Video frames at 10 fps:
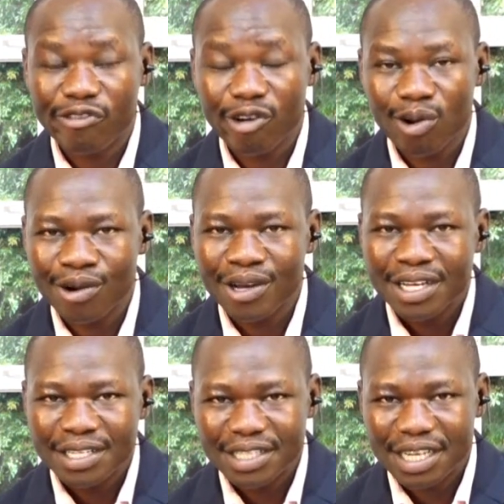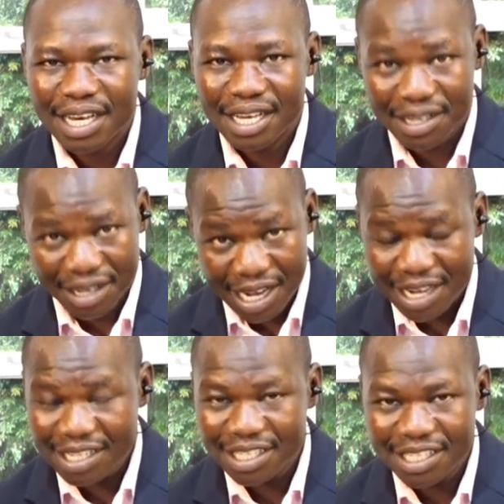follow the
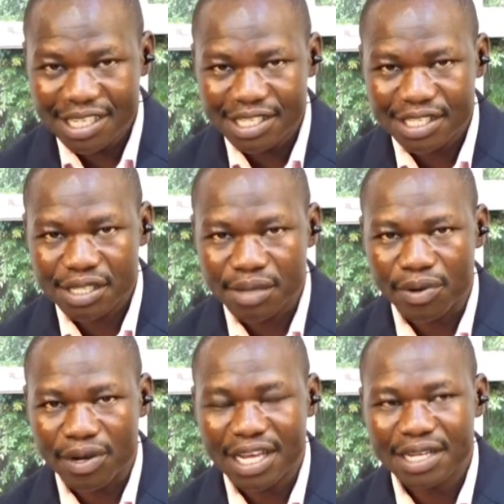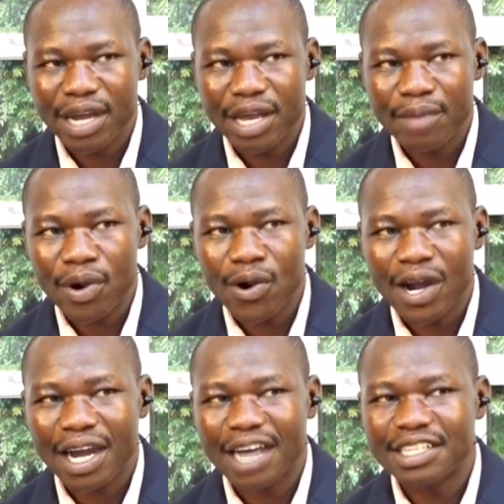current leadership led by
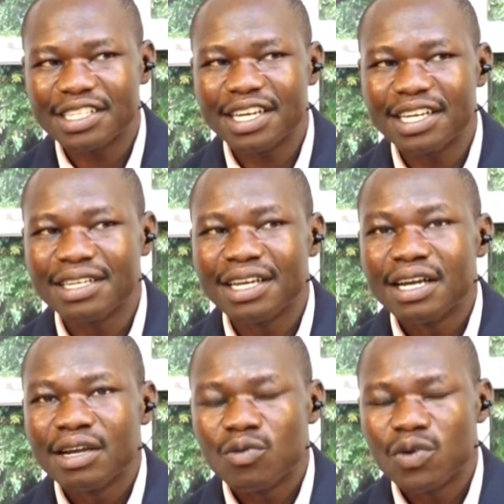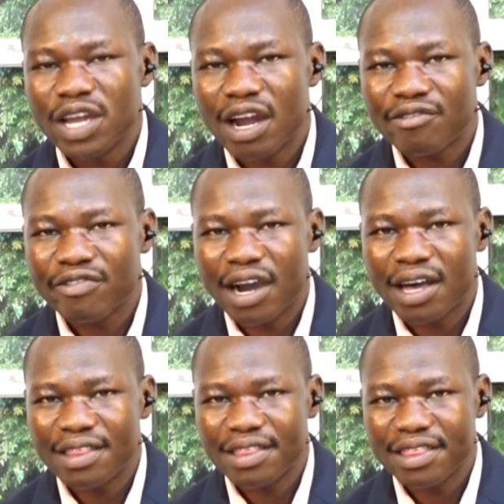Power, and then we have
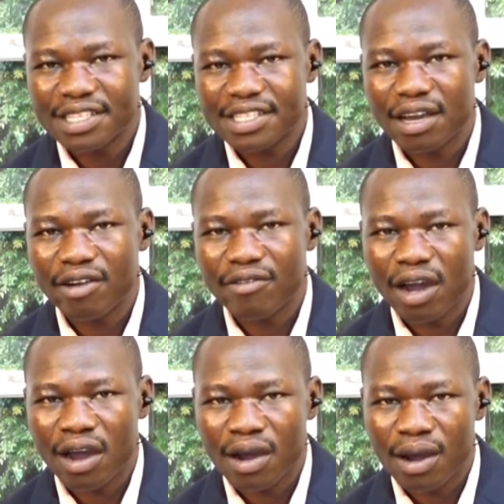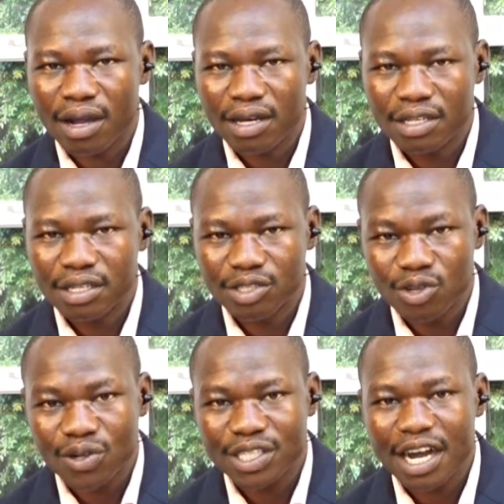this
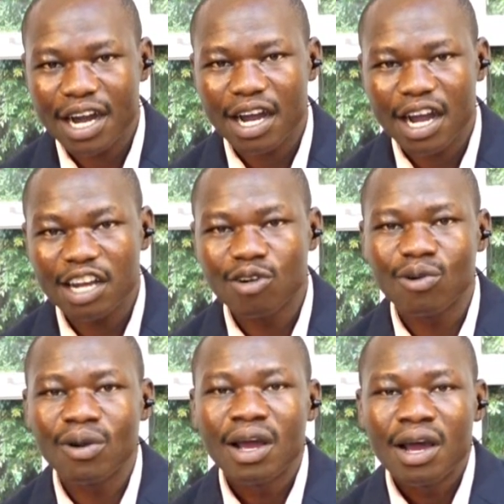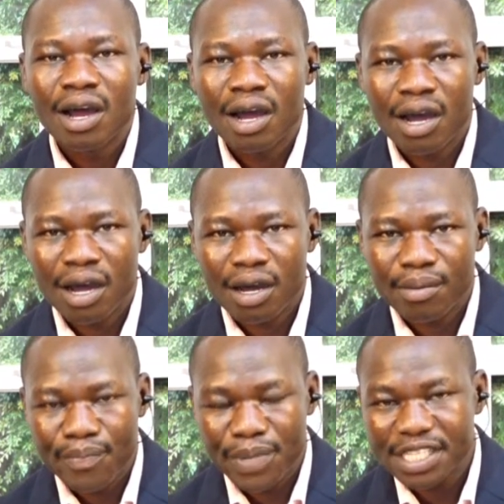Dr. Colonel
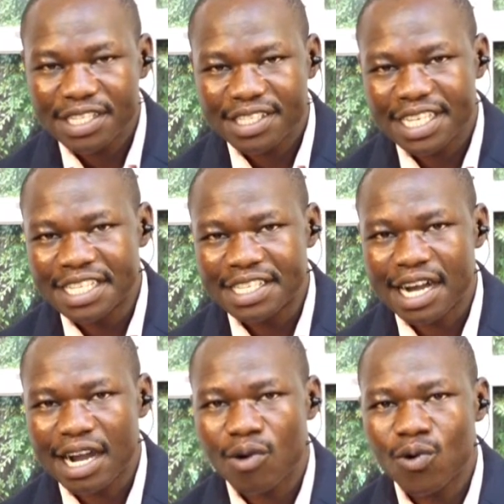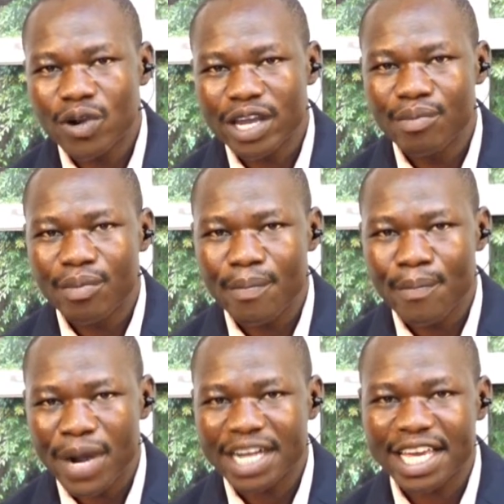Besage Kiza, who
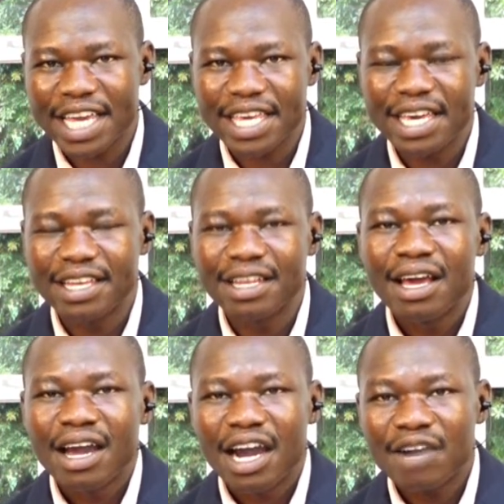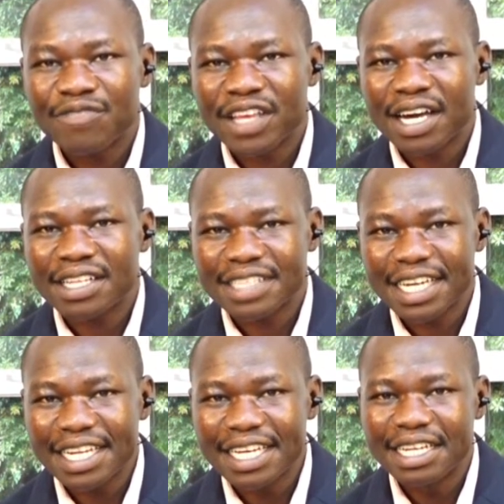came back again after
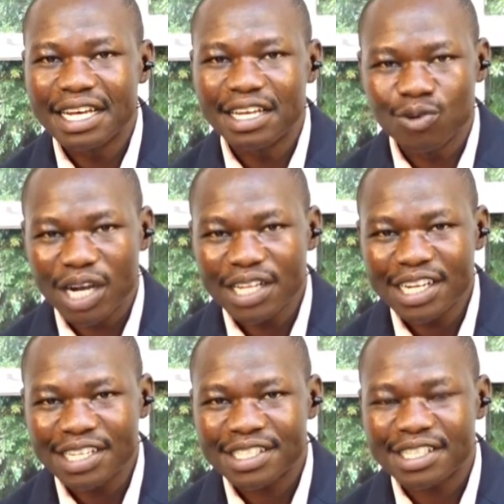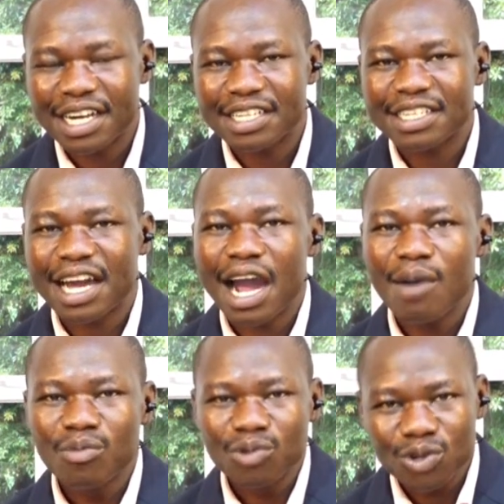telling Ugandans that
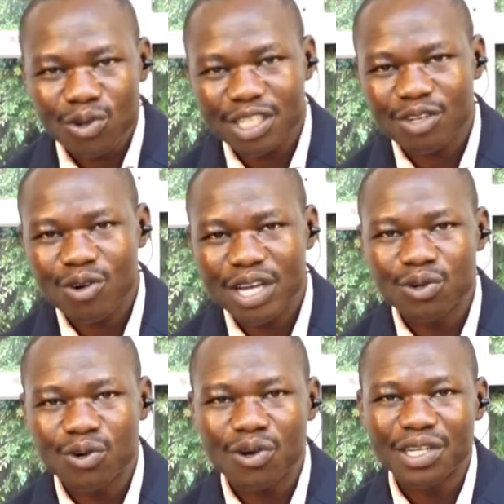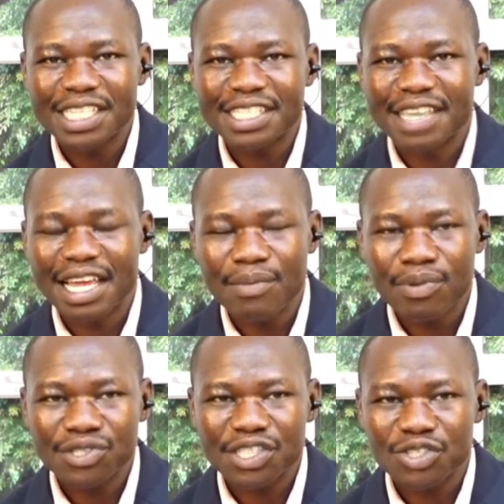I'm not going to contest in
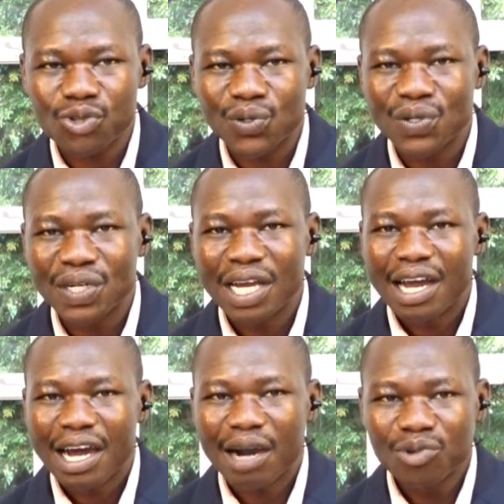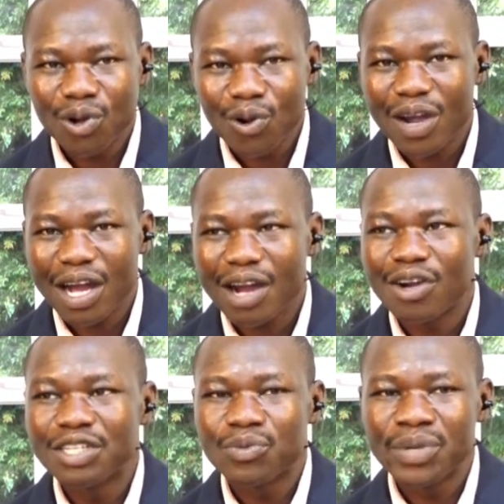any position, I'm no longer
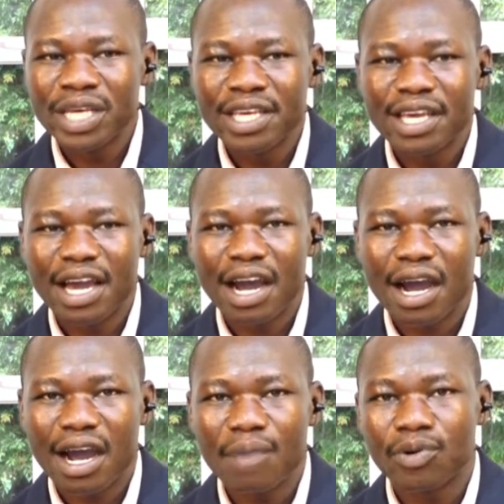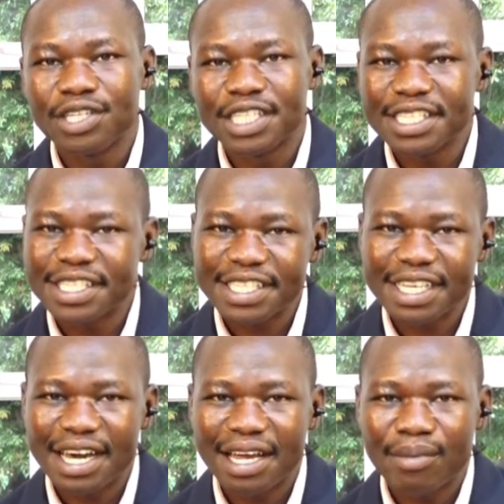going to be a
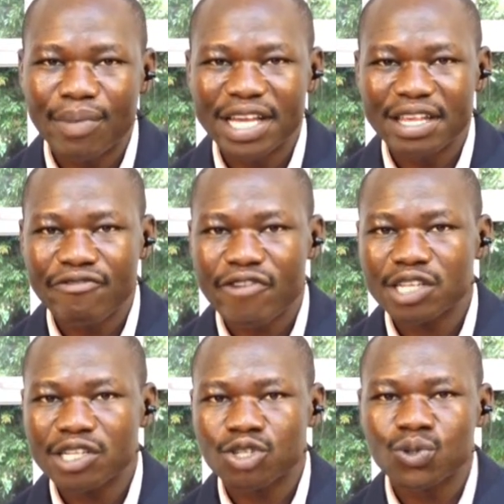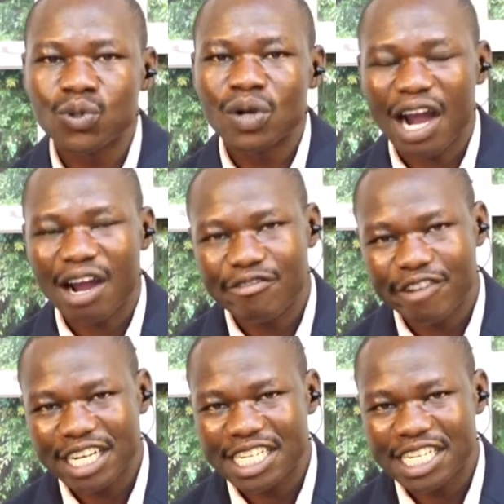politician by the virtue
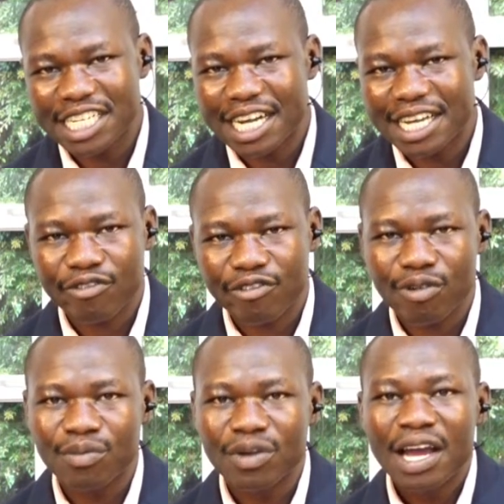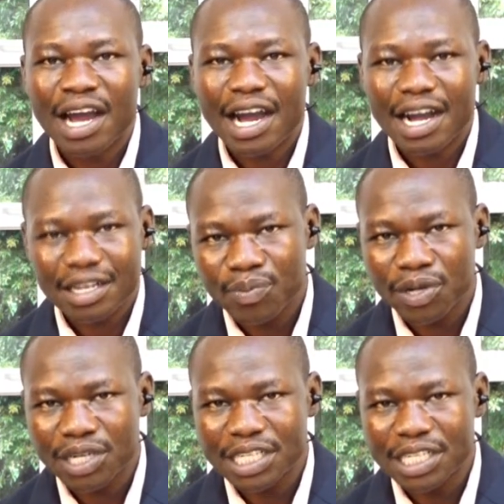I've retired from
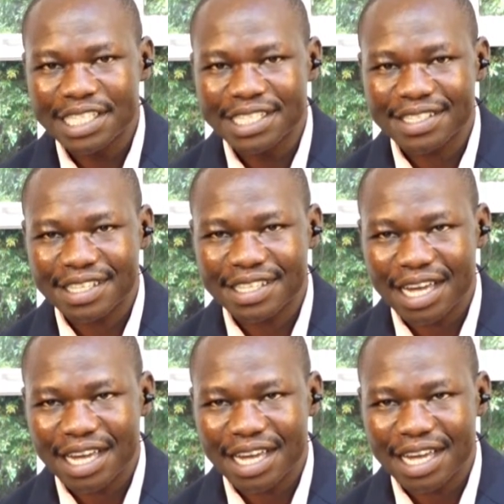active politics.